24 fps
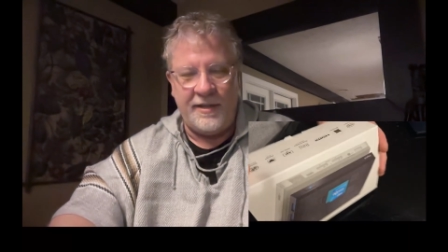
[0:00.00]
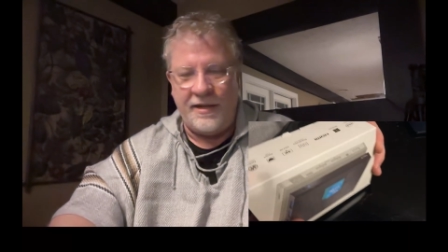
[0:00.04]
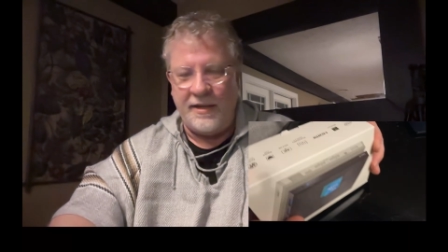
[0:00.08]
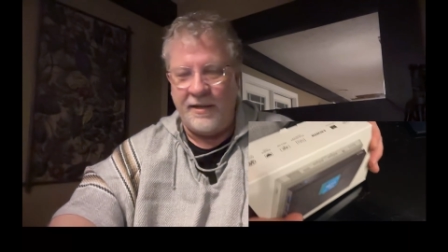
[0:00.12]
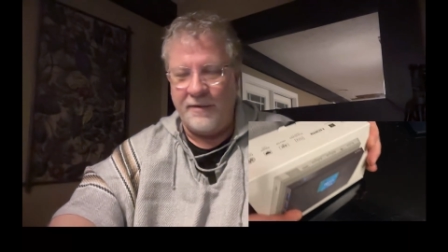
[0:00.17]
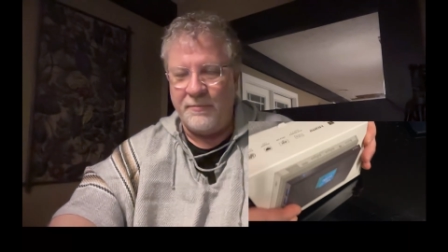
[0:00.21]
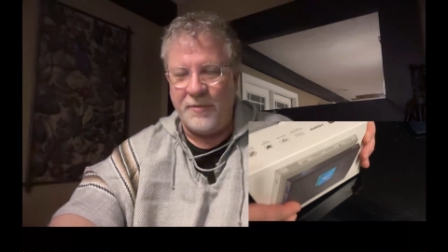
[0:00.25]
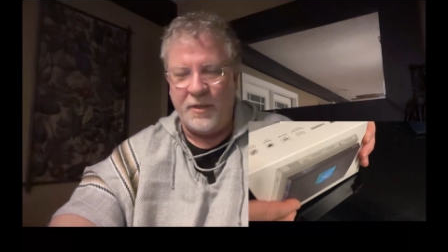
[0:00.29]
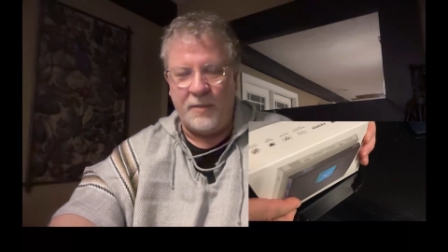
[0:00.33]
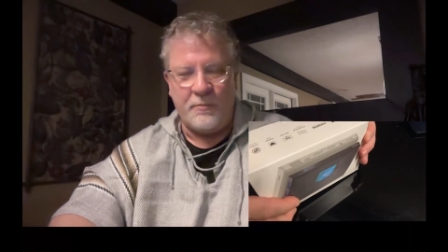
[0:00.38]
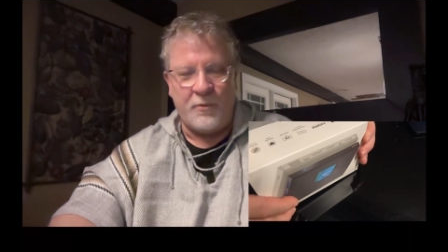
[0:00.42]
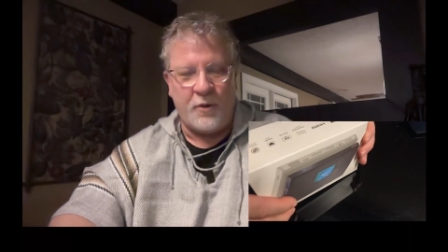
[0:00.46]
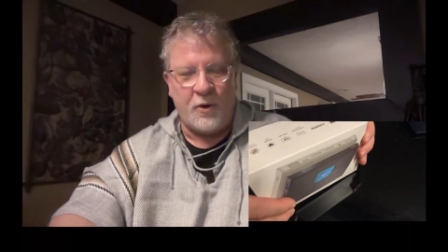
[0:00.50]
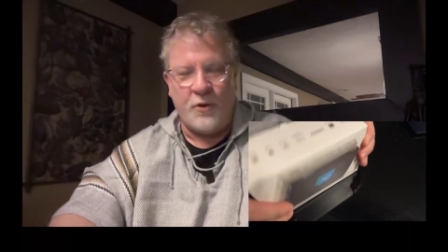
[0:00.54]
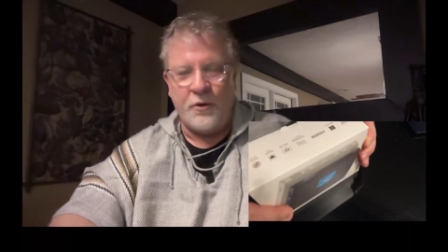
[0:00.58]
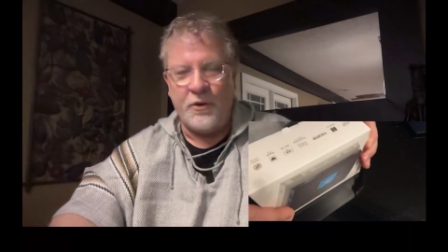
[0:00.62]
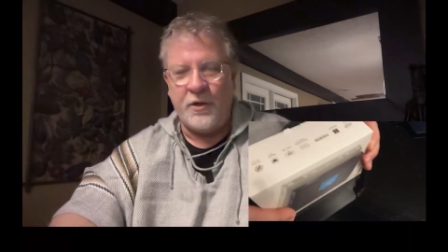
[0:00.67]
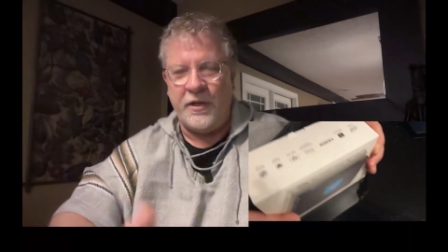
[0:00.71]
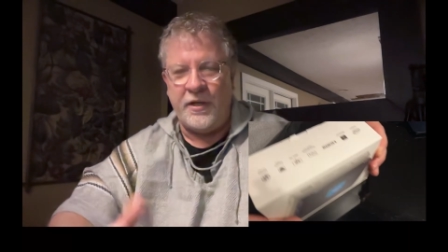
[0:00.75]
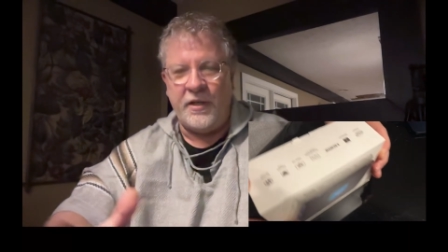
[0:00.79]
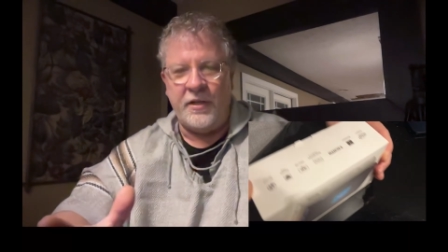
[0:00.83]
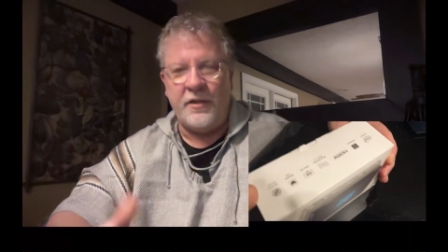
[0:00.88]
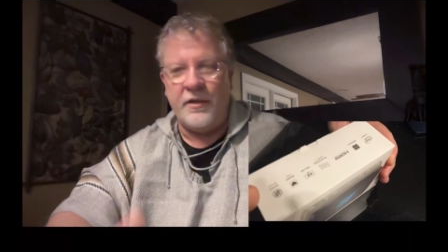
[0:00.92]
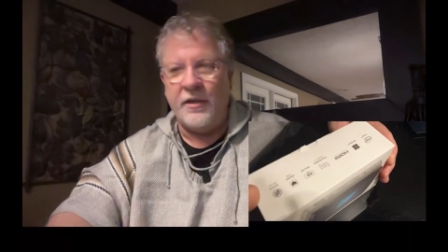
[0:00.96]
uh, been
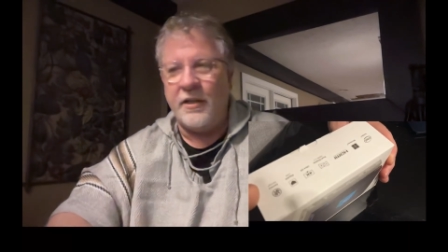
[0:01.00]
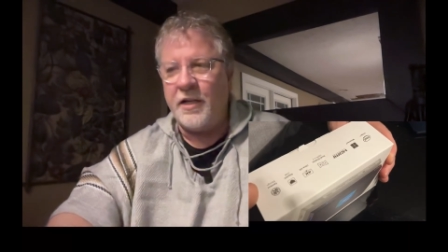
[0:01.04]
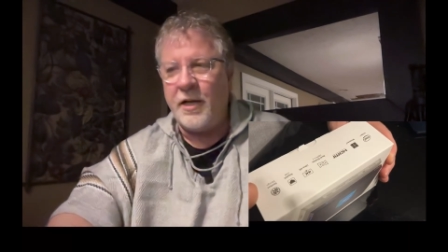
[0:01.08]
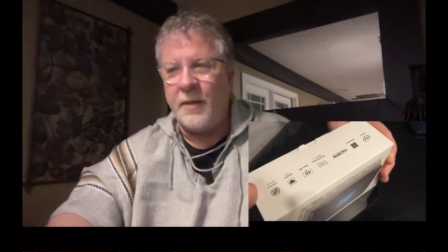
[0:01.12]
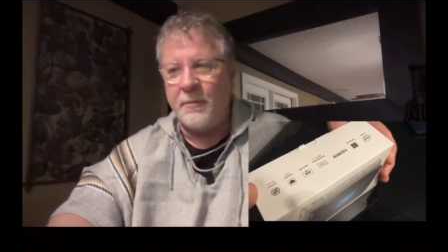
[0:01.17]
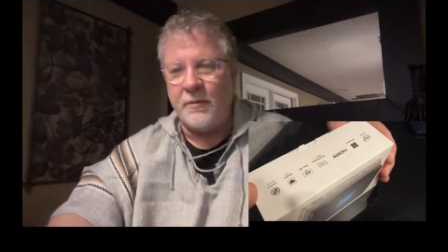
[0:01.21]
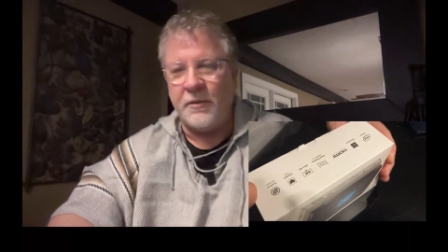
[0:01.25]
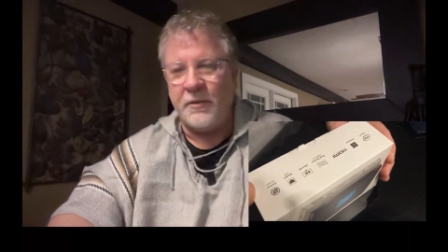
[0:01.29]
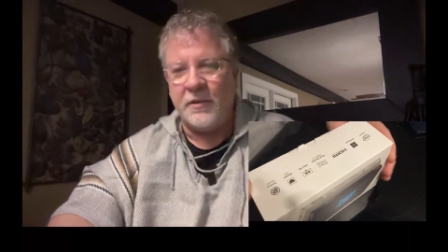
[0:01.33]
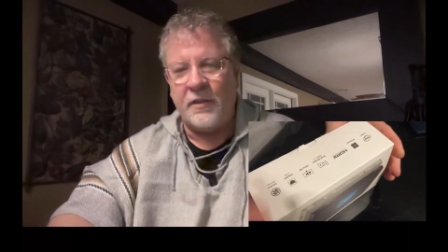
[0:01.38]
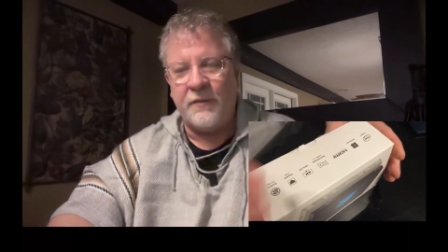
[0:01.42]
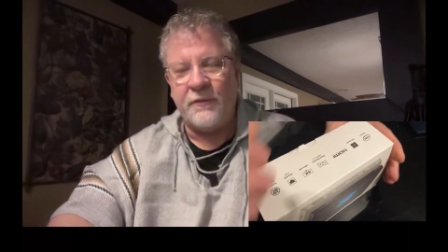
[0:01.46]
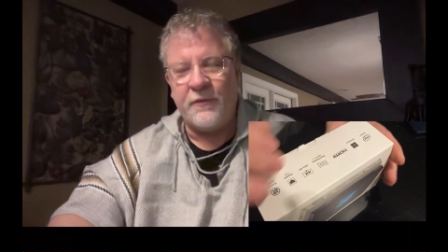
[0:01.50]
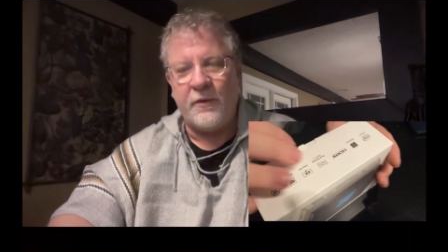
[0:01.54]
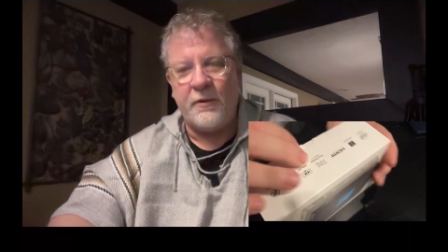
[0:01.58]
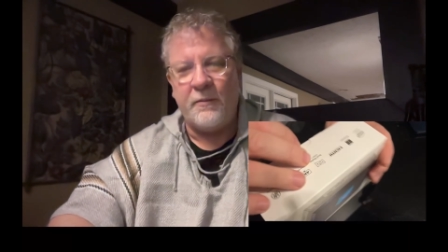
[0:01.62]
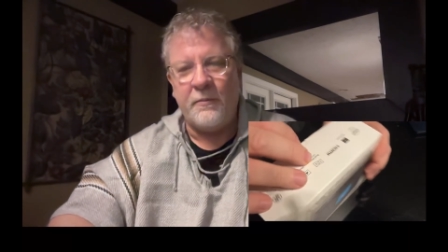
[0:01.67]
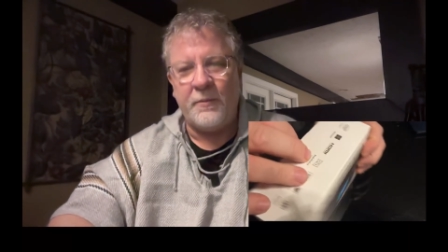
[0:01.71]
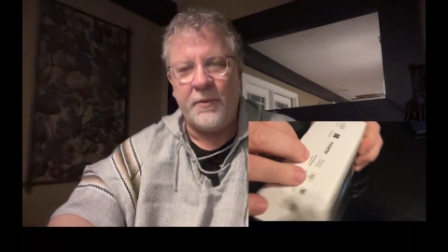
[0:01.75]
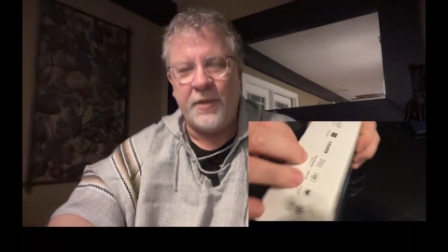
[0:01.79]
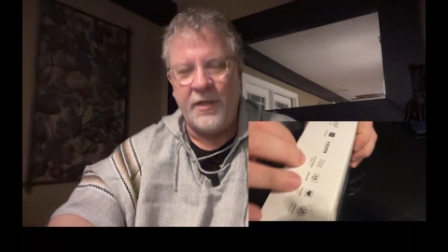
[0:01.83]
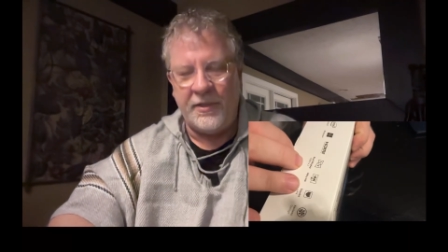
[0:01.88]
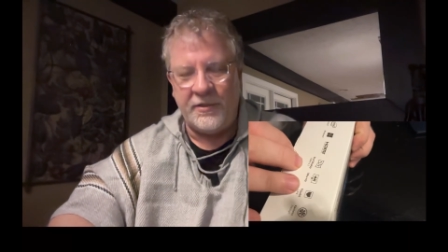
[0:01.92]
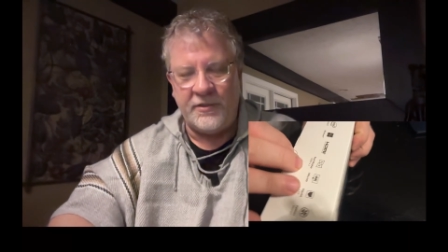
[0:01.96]
broken into a couple different
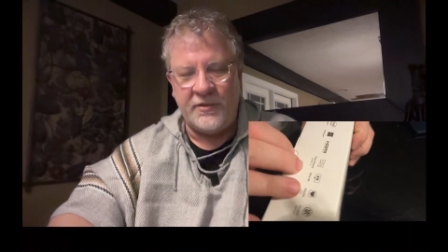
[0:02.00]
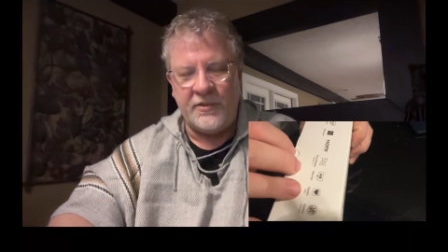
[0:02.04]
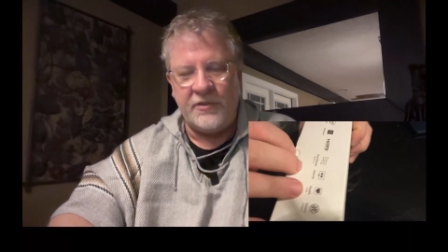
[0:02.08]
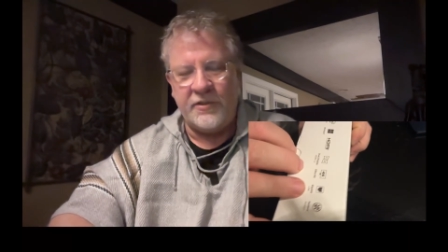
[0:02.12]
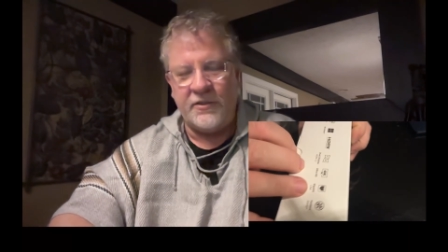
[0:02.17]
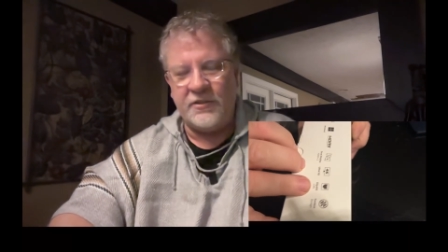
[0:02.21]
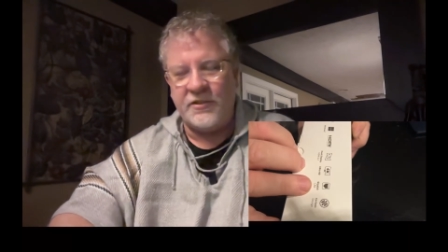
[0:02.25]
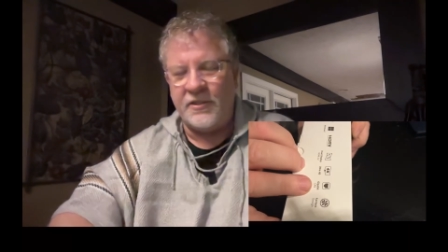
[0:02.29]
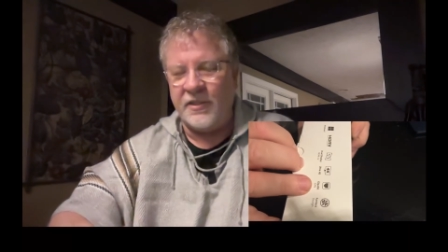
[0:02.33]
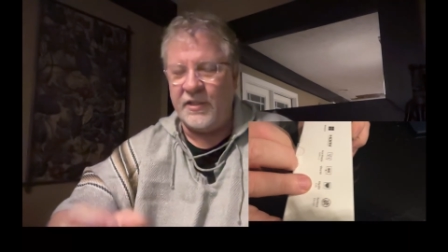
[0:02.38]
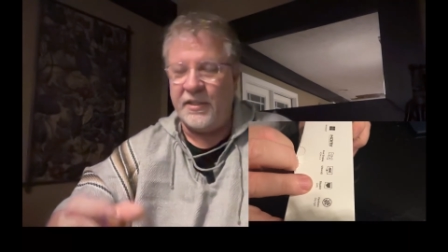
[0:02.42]
pieces.